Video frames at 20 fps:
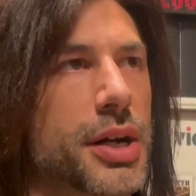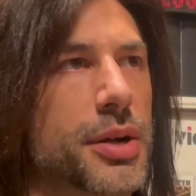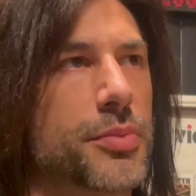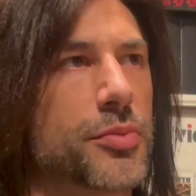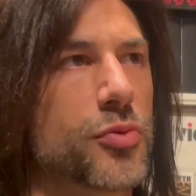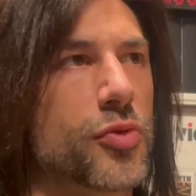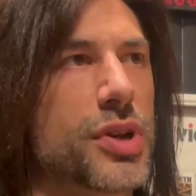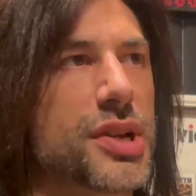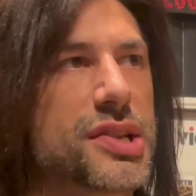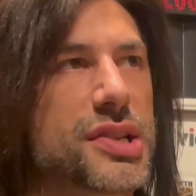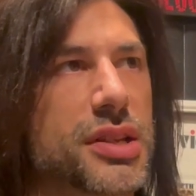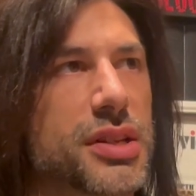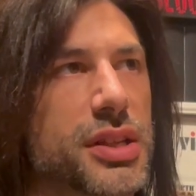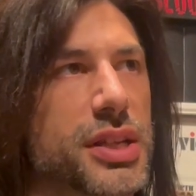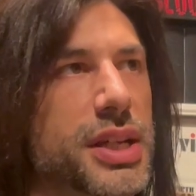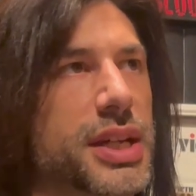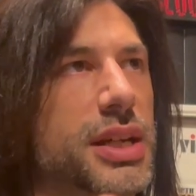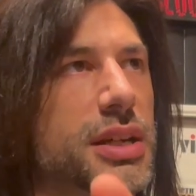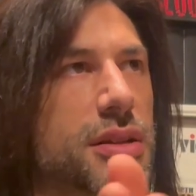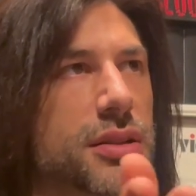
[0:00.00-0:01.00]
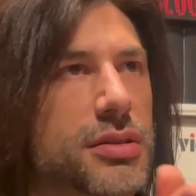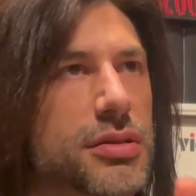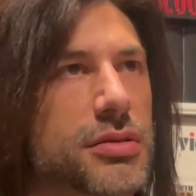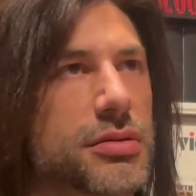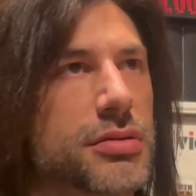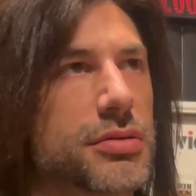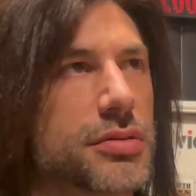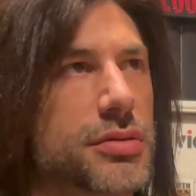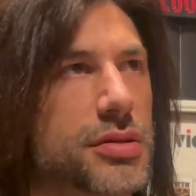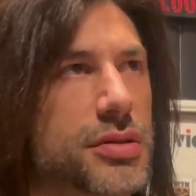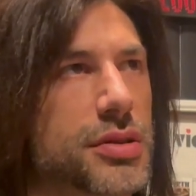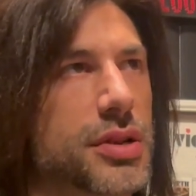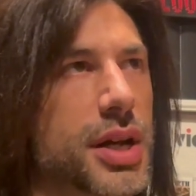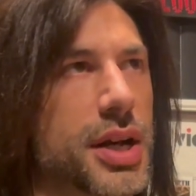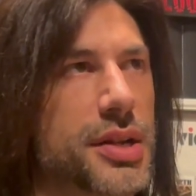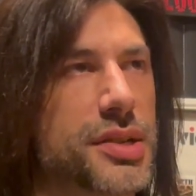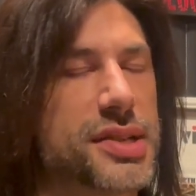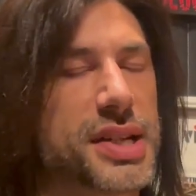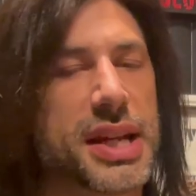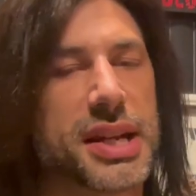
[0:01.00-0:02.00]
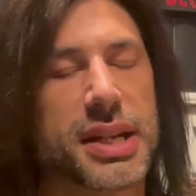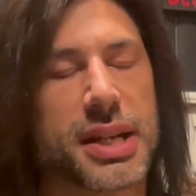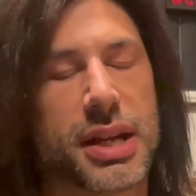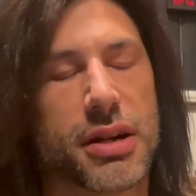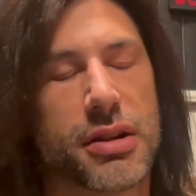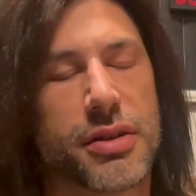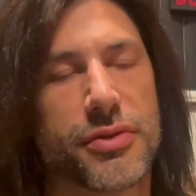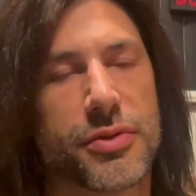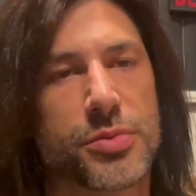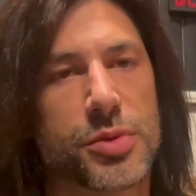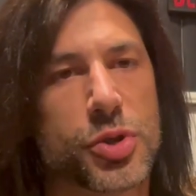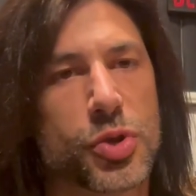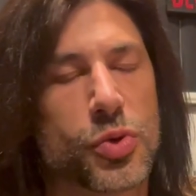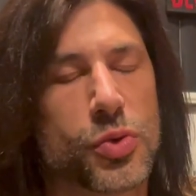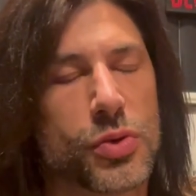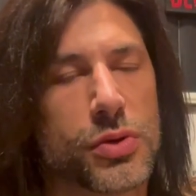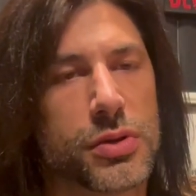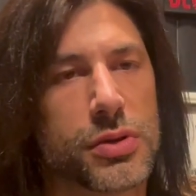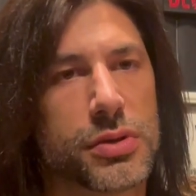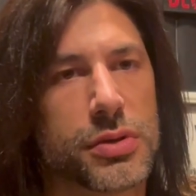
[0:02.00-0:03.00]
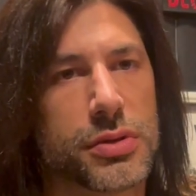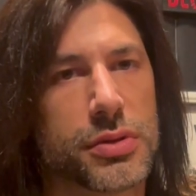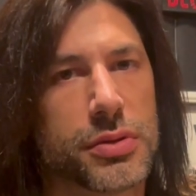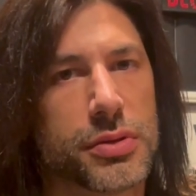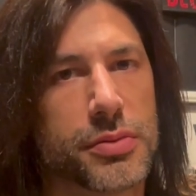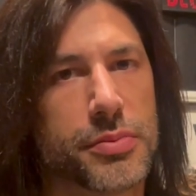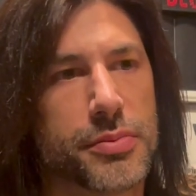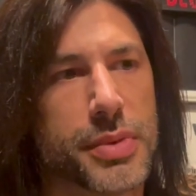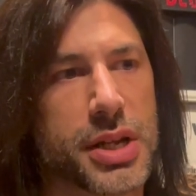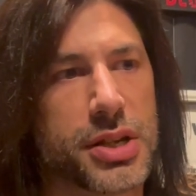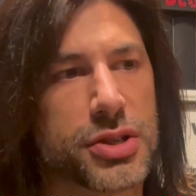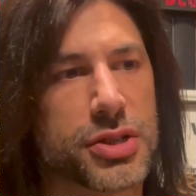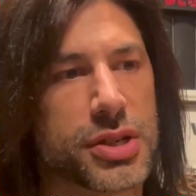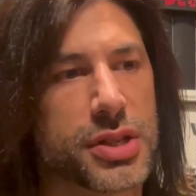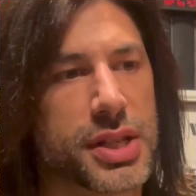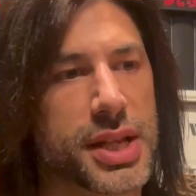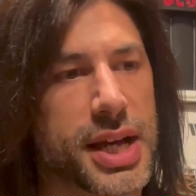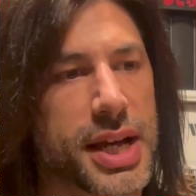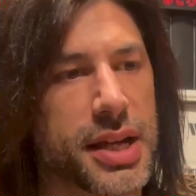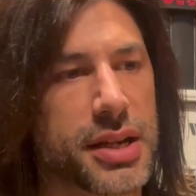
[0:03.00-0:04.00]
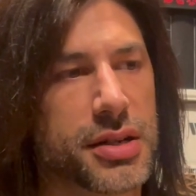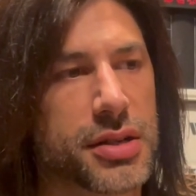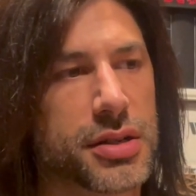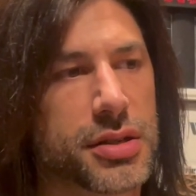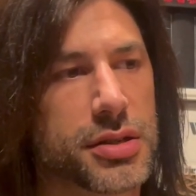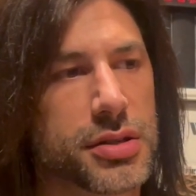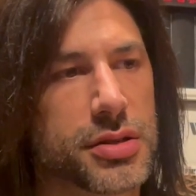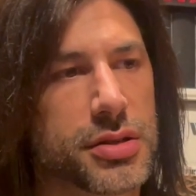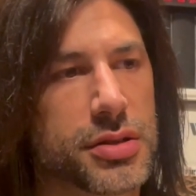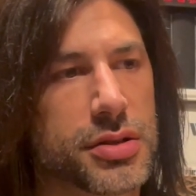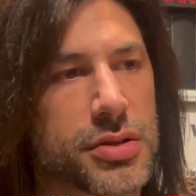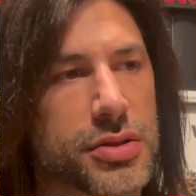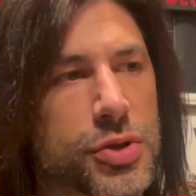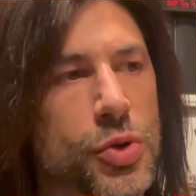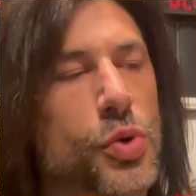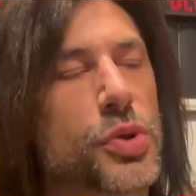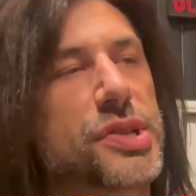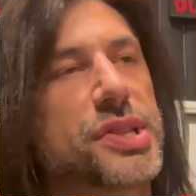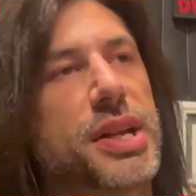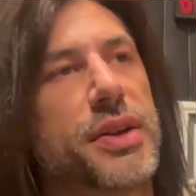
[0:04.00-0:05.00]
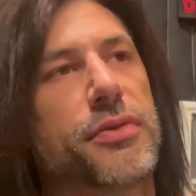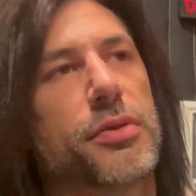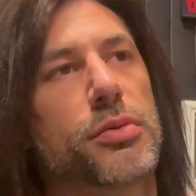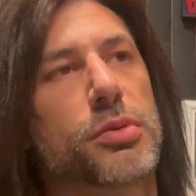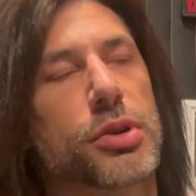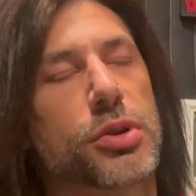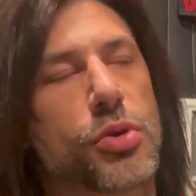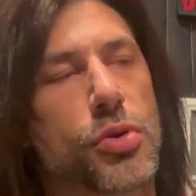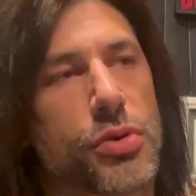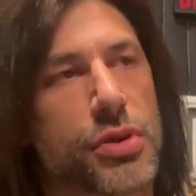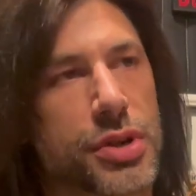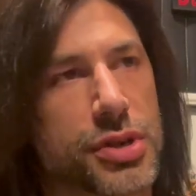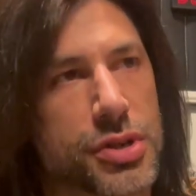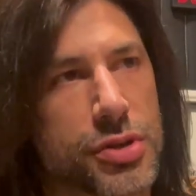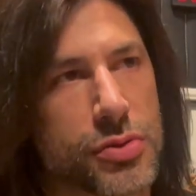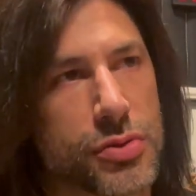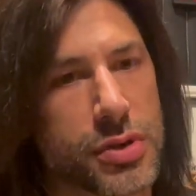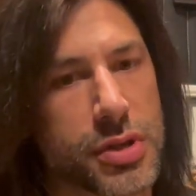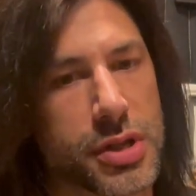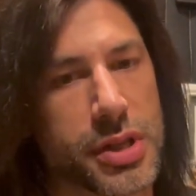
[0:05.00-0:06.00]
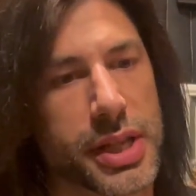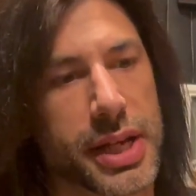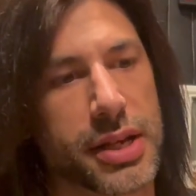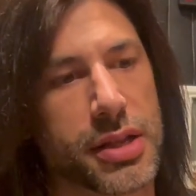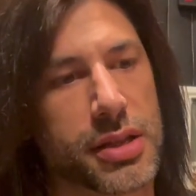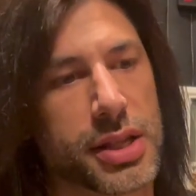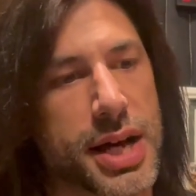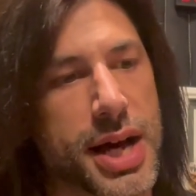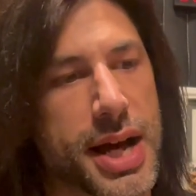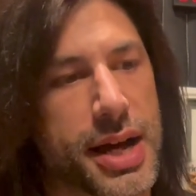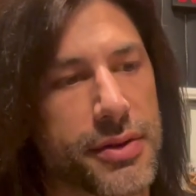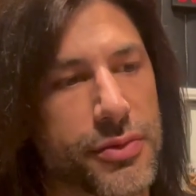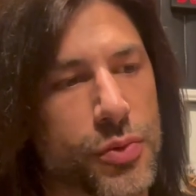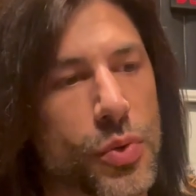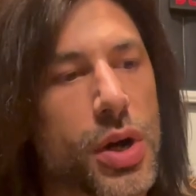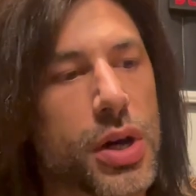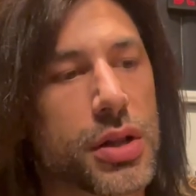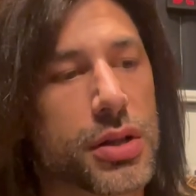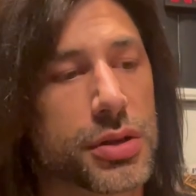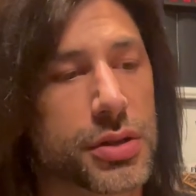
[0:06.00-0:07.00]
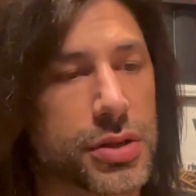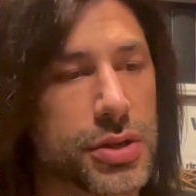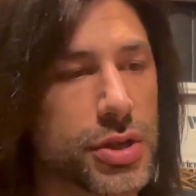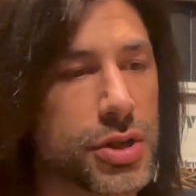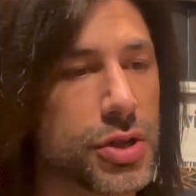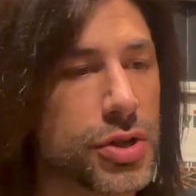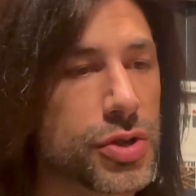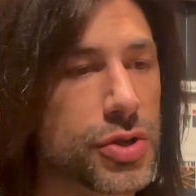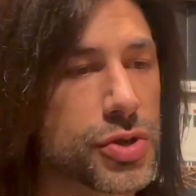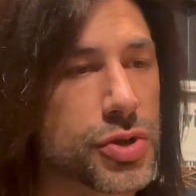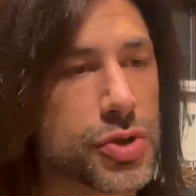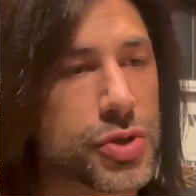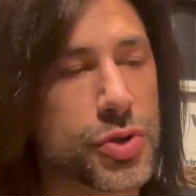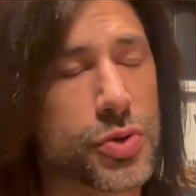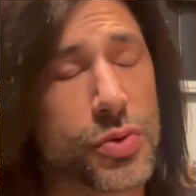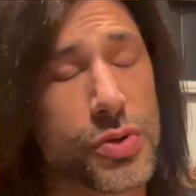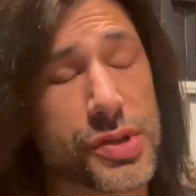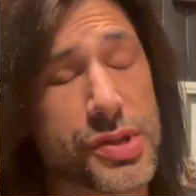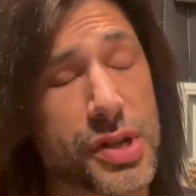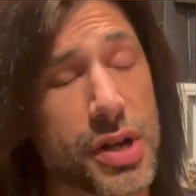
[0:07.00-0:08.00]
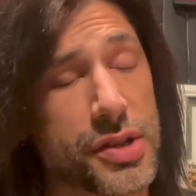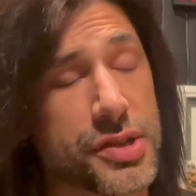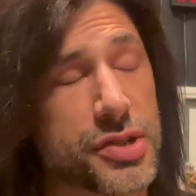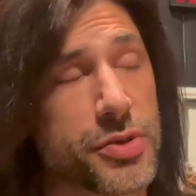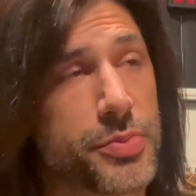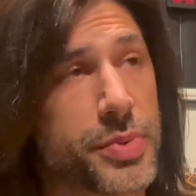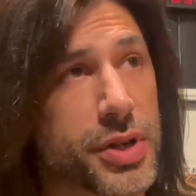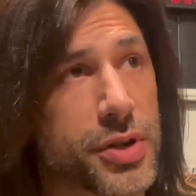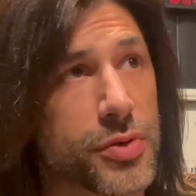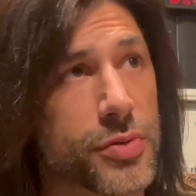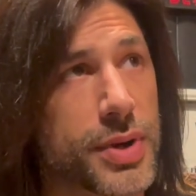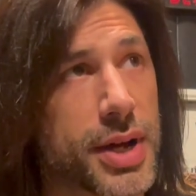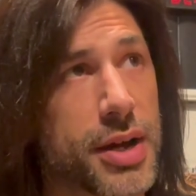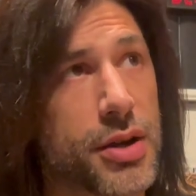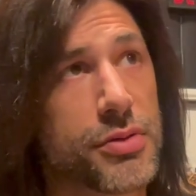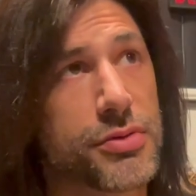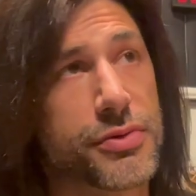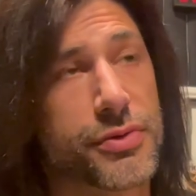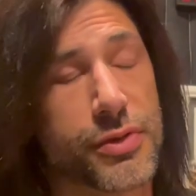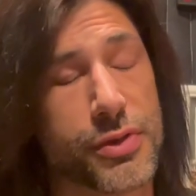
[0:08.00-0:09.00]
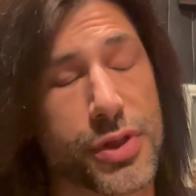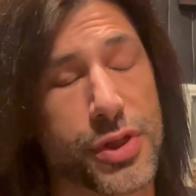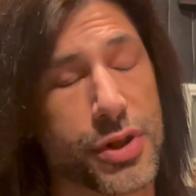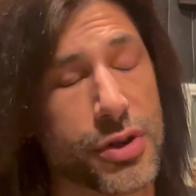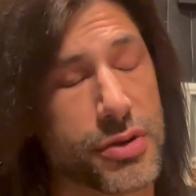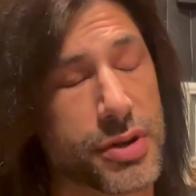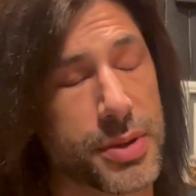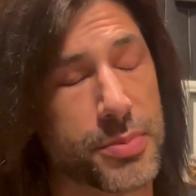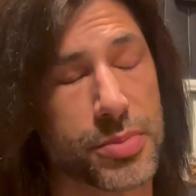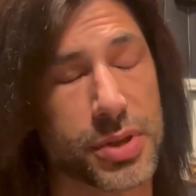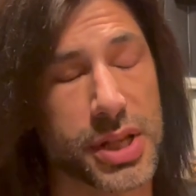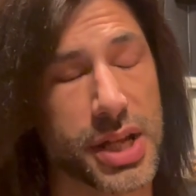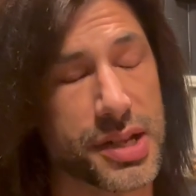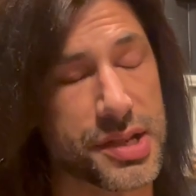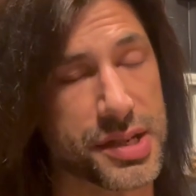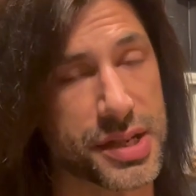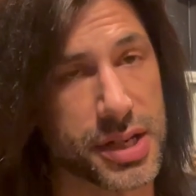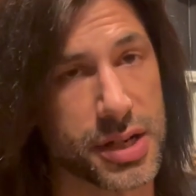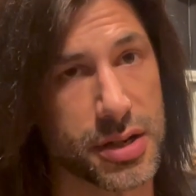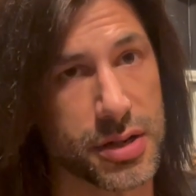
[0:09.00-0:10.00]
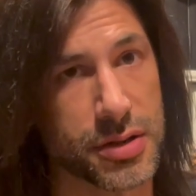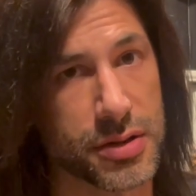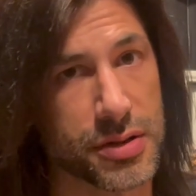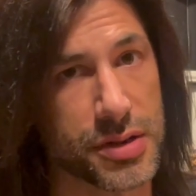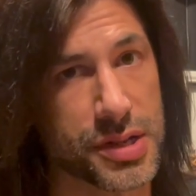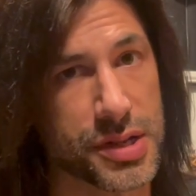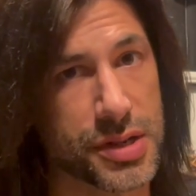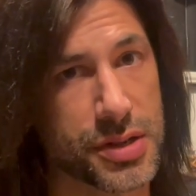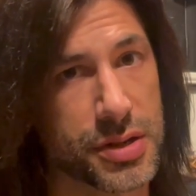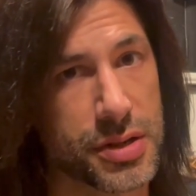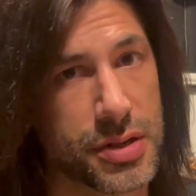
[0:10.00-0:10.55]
recently Danny Carey from Tool mentioned that Tool's never recorded to a click live. Well, Tool's also been around for 30 plus years.